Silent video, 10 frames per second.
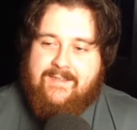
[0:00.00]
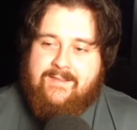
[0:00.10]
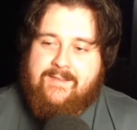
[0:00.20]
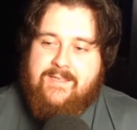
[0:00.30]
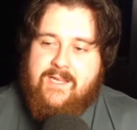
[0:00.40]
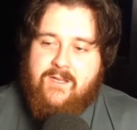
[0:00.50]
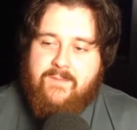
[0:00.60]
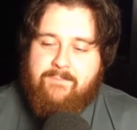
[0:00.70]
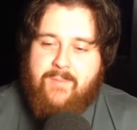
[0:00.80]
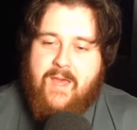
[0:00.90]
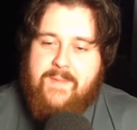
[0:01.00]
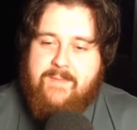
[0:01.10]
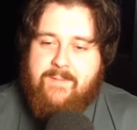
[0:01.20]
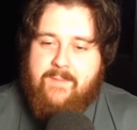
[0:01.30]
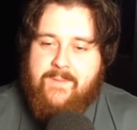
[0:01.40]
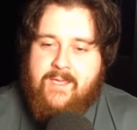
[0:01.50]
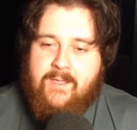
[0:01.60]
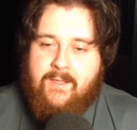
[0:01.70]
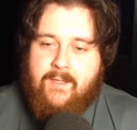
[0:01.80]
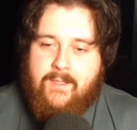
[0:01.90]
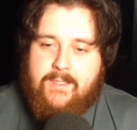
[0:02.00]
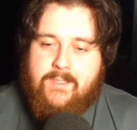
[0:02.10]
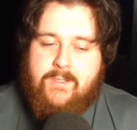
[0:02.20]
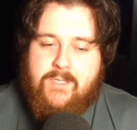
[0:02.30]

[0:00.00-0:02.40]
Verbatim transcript: Oh, you're puppy, puppy. Oh,